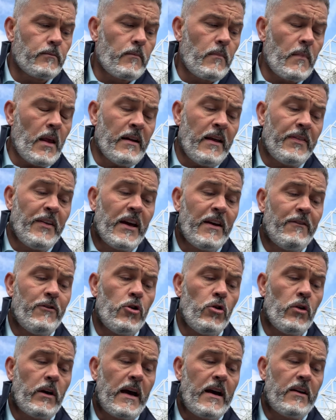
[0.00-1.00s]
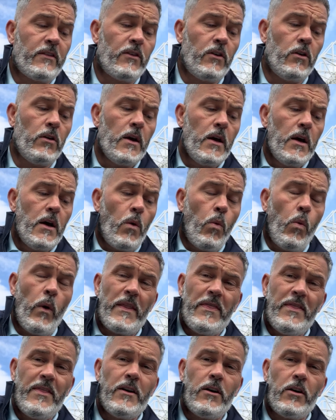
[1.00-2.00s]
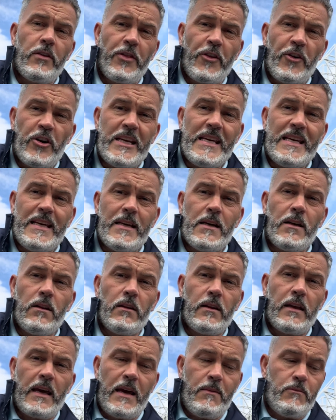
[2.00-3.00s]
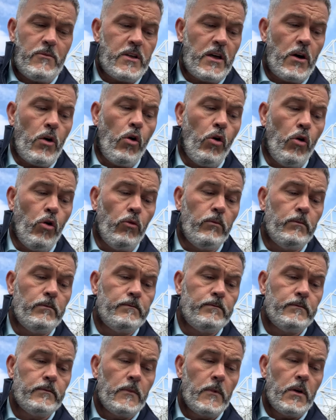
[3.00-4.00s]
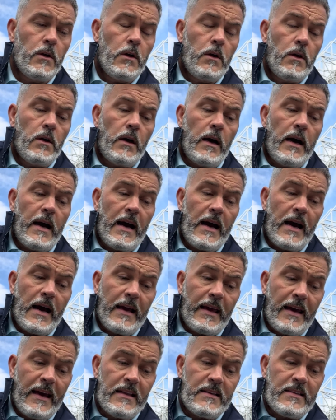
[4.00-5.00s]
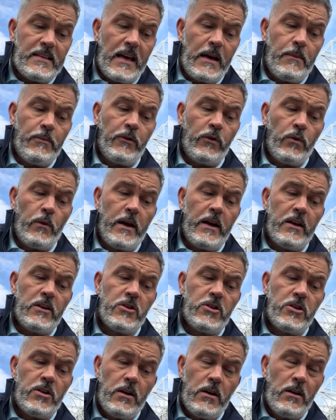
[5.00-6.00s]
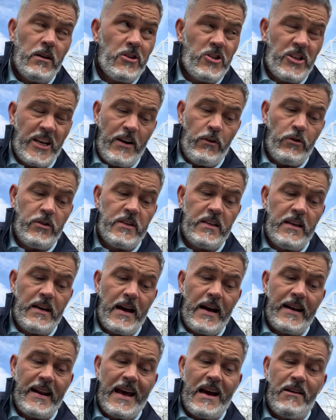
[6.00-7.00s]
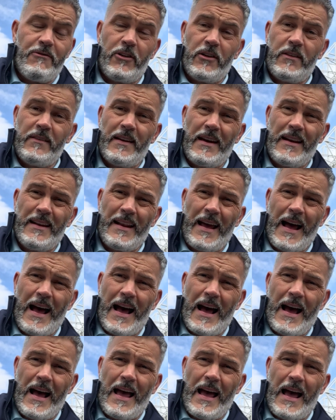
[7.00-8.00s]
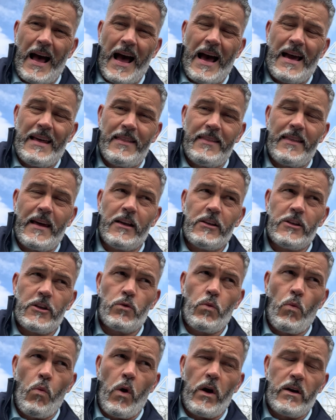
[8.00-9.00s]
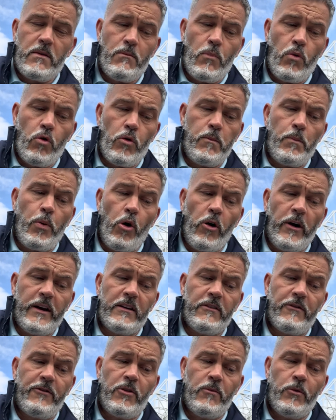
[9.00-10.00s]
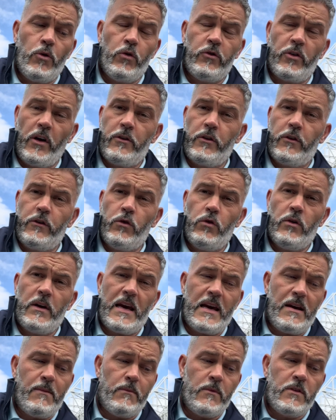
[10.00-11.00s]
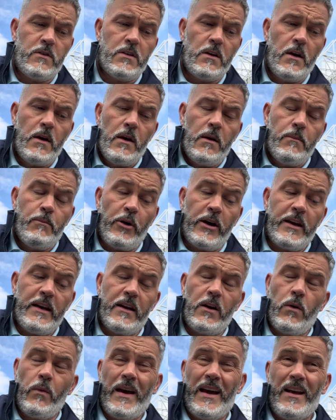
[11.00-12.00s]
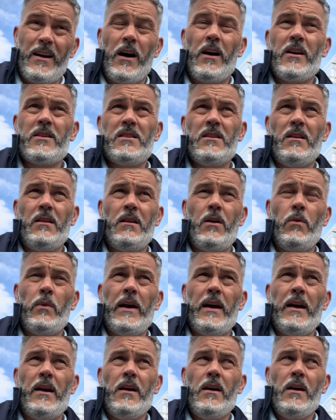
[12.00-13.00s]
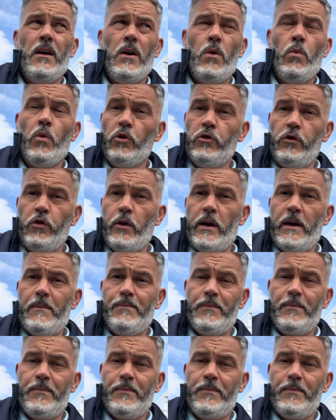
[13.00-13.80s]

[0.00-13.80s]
And I think if Newcastle win their 3 games at home against Ipswich, Chelsea and Everton, I think just one more point from those other 2 games, Brighton away and Arsenal away, will do it.